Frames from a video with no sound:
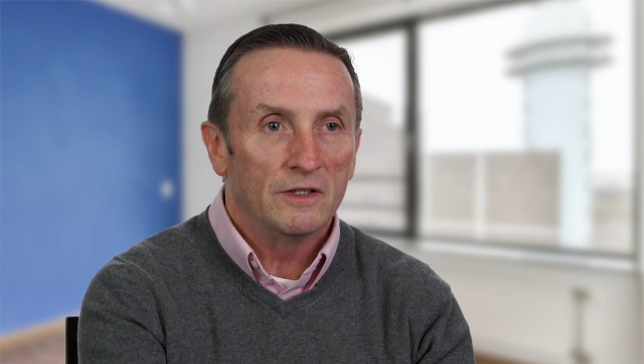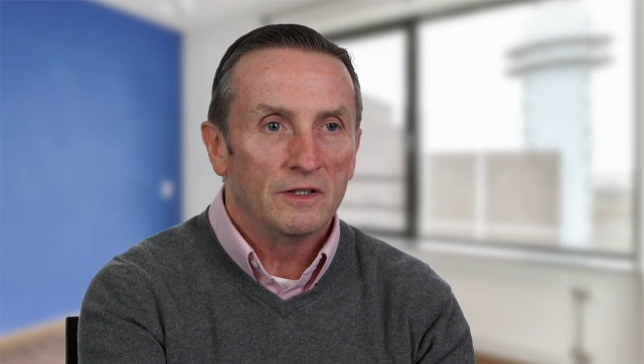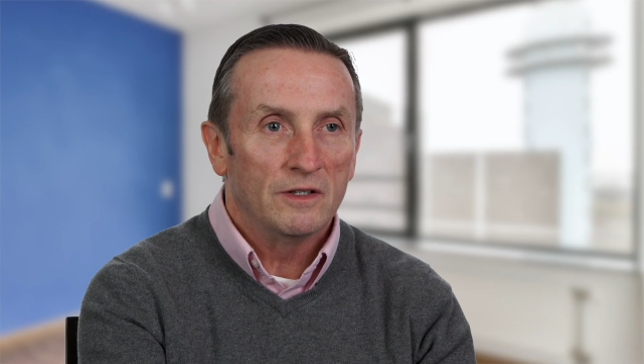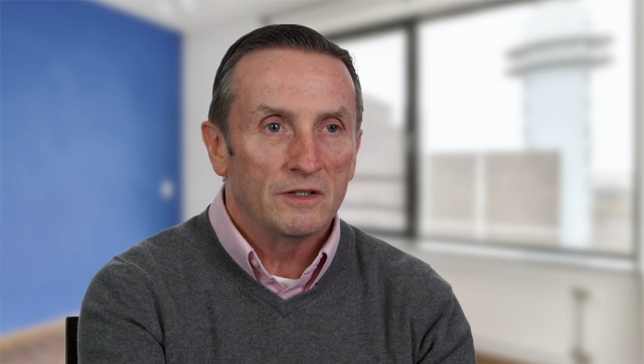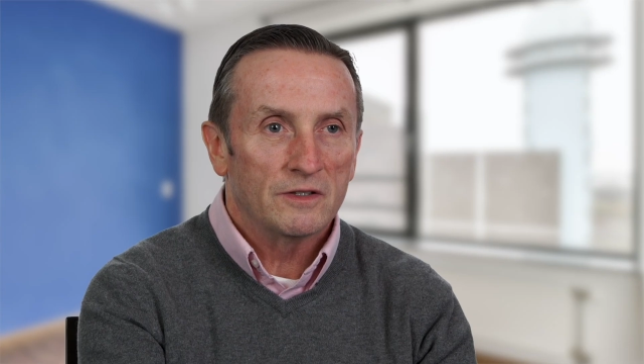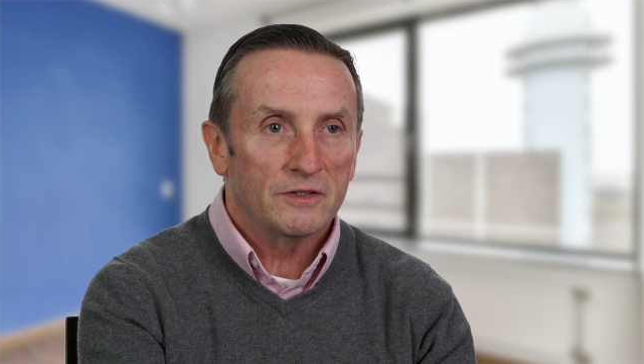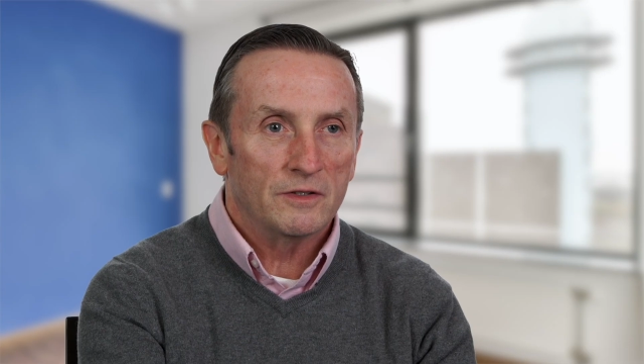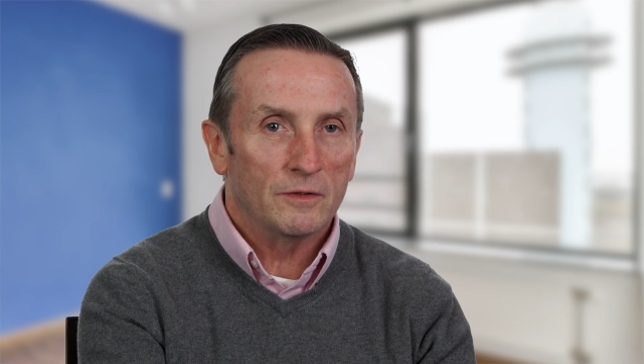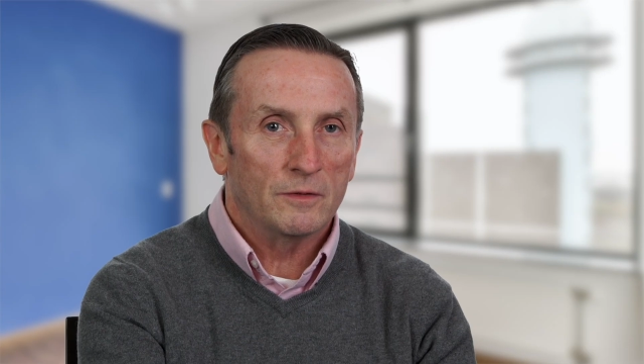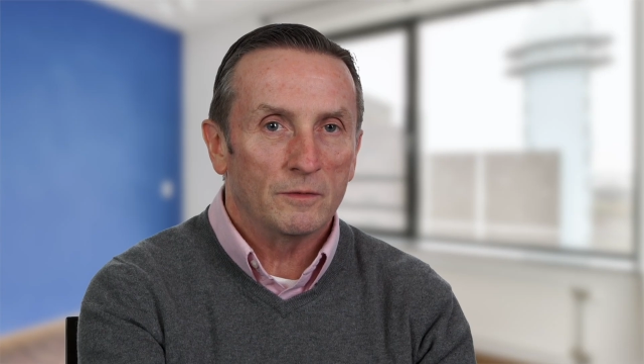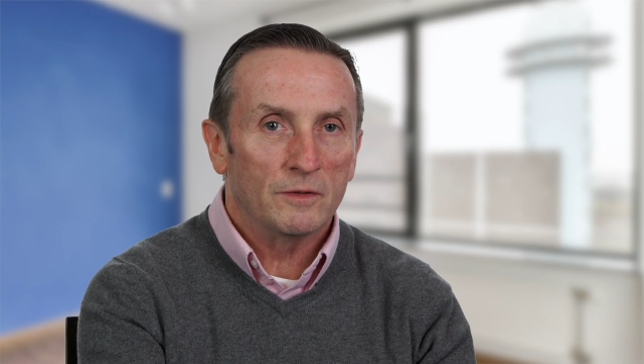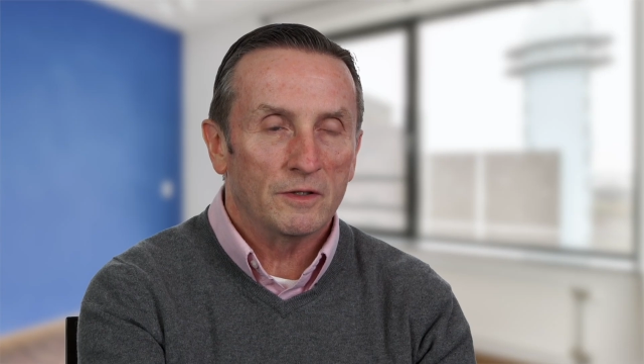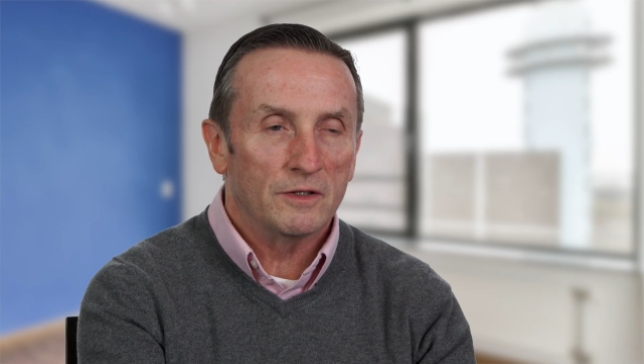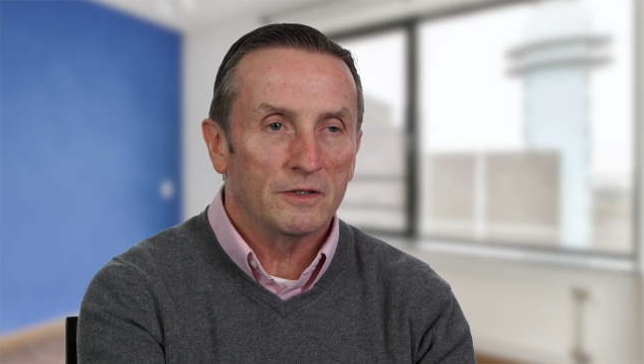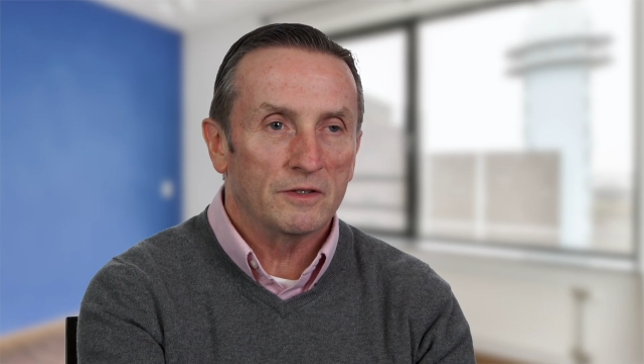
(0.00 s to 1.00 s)

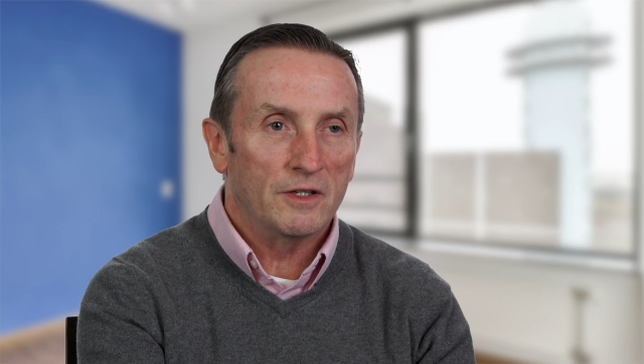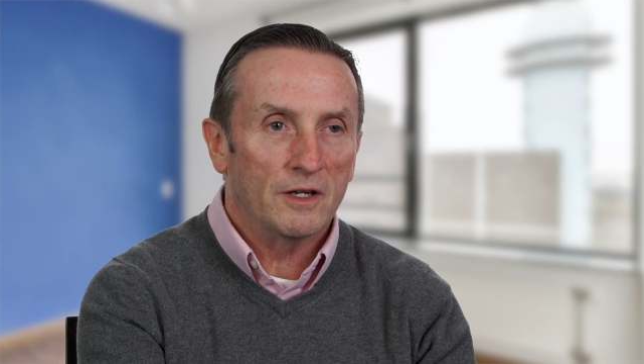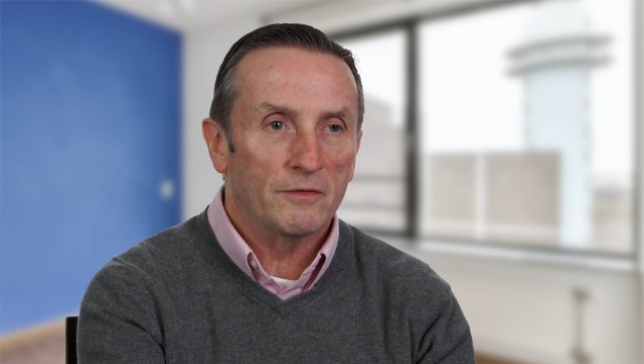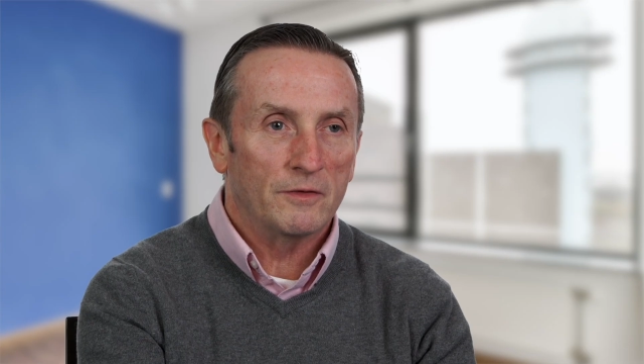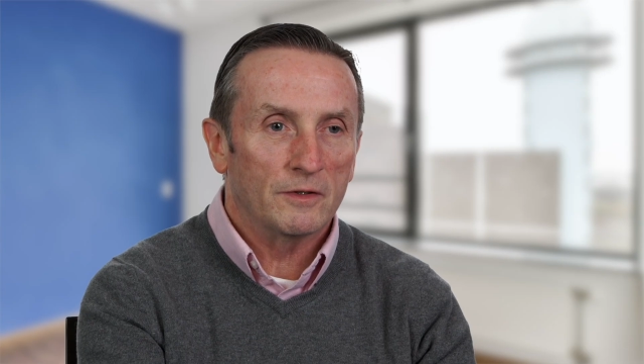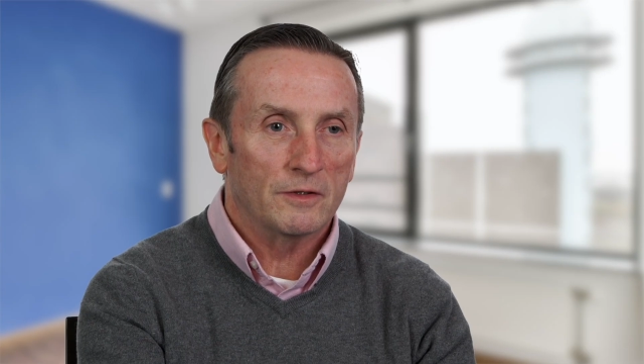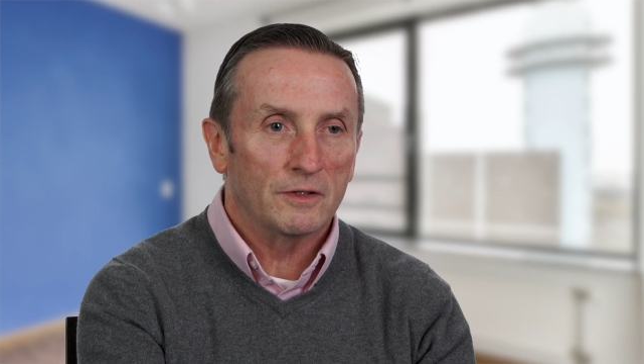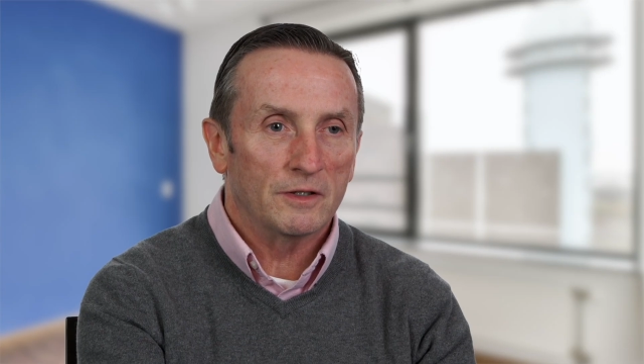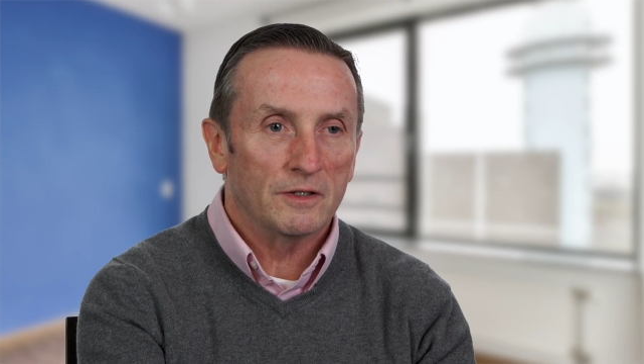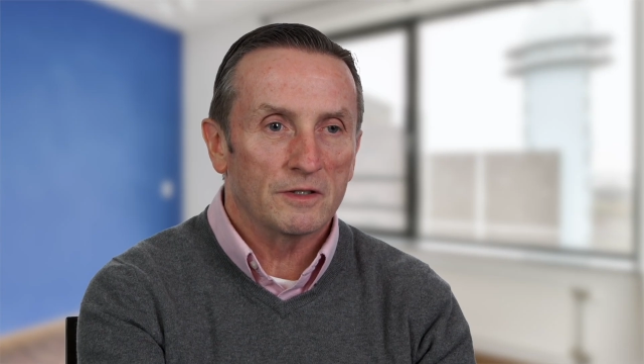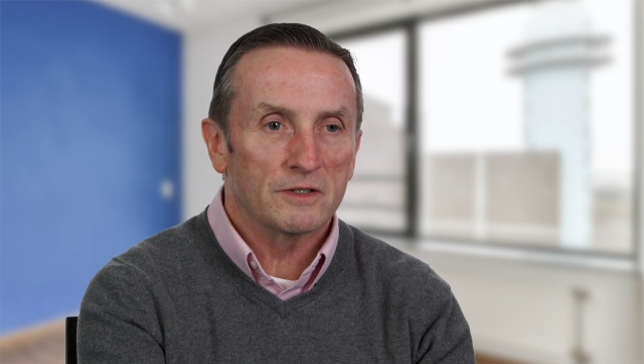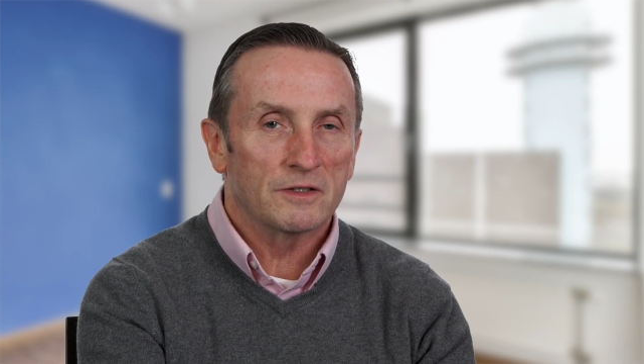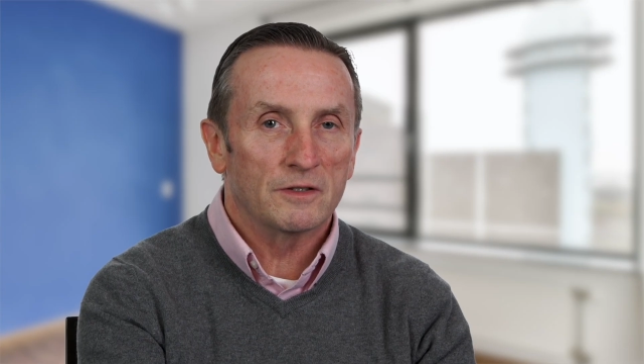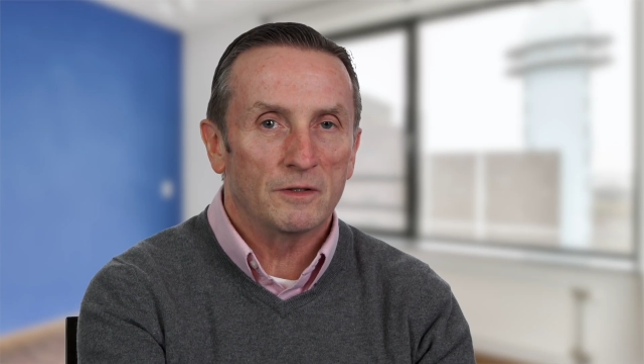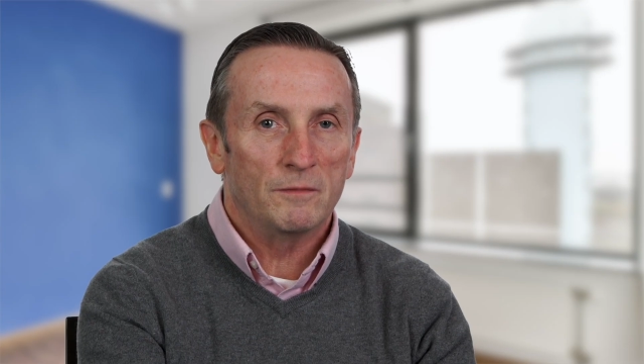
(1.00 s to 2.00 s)
So it definitely is